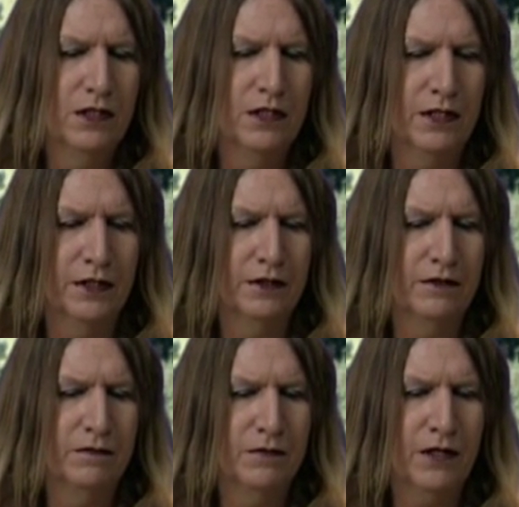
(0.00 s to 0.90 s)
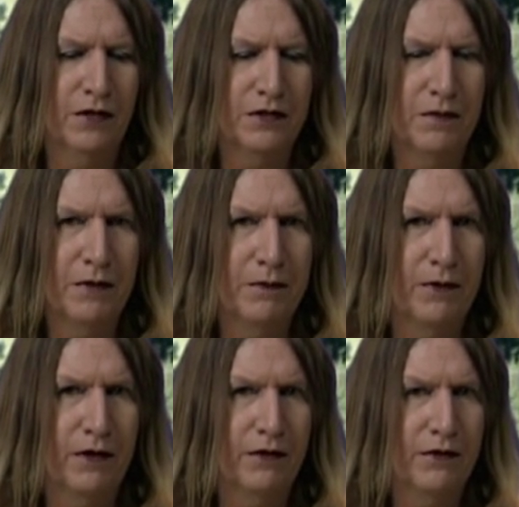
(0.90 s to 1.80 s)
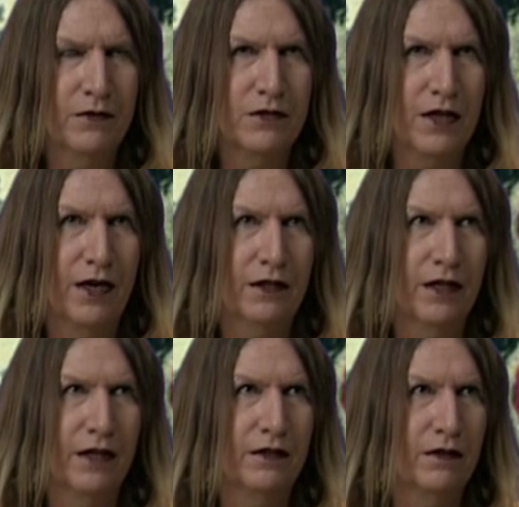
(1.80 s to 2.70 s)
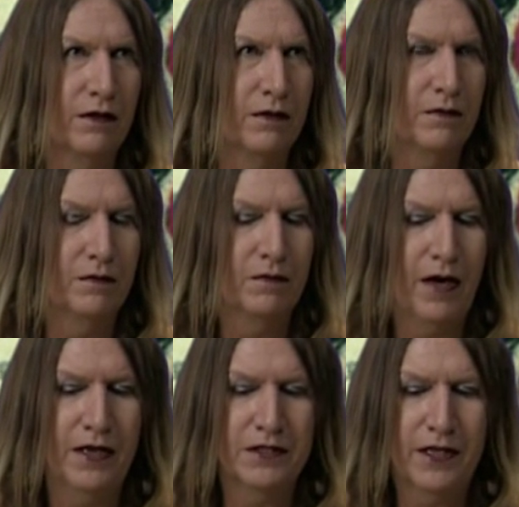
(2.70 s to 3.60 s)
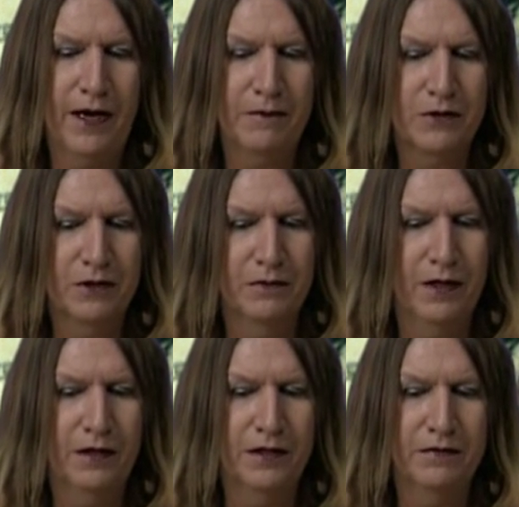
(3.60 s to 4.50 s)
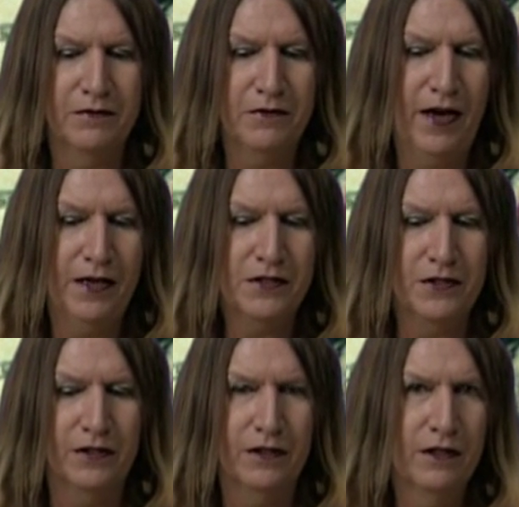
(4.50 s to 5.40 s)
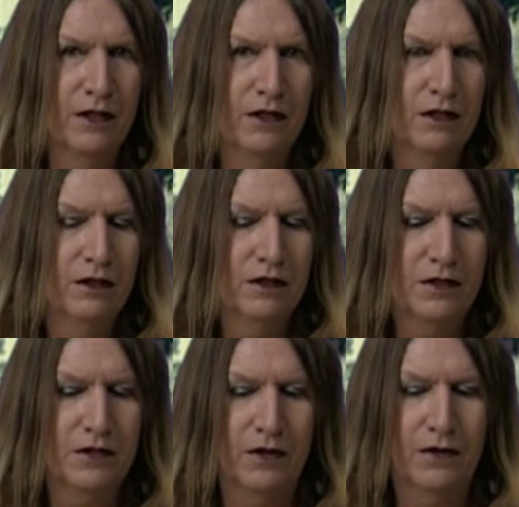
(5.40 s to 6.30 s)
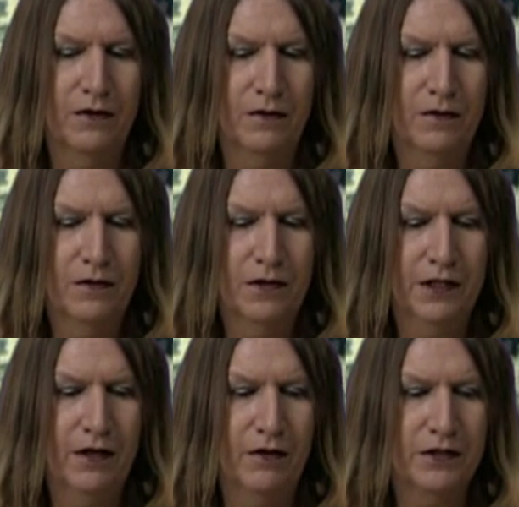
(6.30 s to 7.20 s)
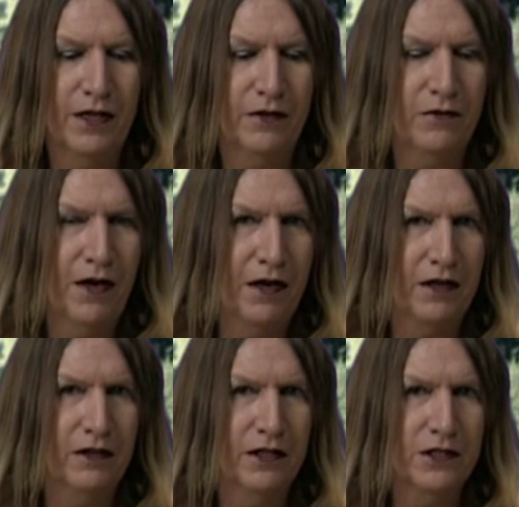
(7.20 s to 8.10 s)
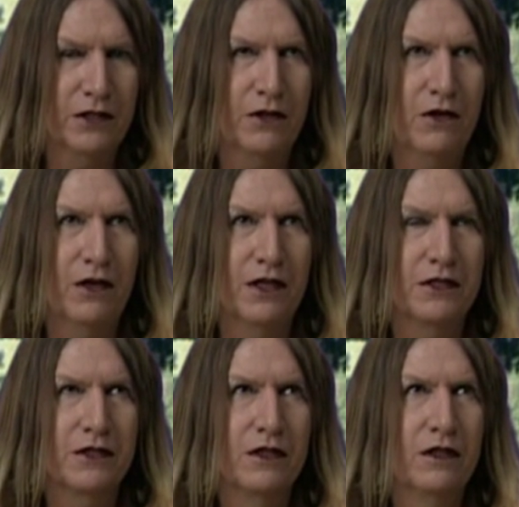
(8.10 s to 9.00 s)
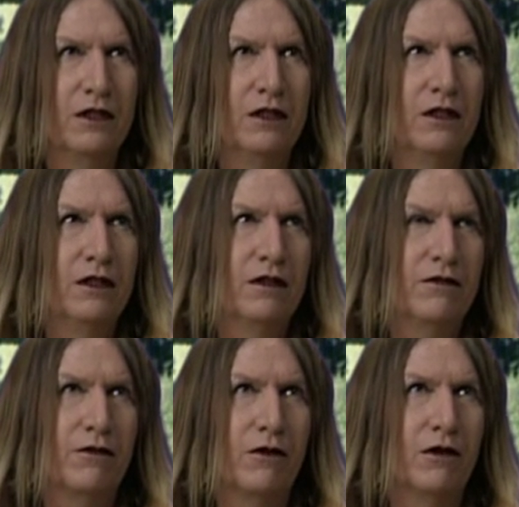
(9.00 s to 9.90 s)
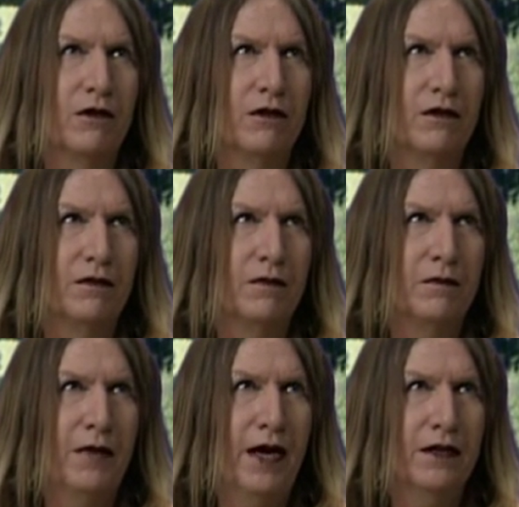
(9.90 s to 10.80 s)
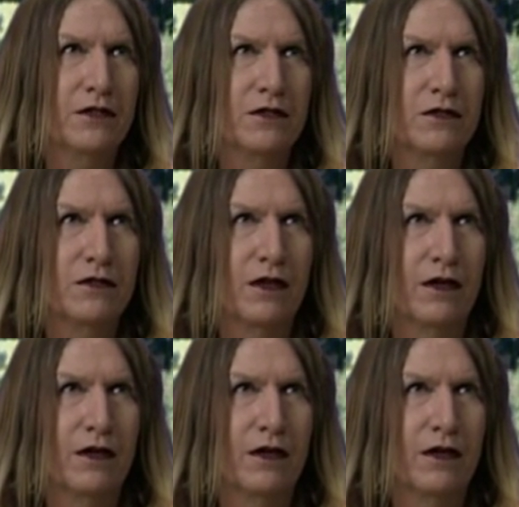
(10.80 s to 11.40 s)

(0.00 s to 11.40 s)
and, you know, some people are saying that the ice caps could melt even faster. So, you know, it's like we're on a collision course for mass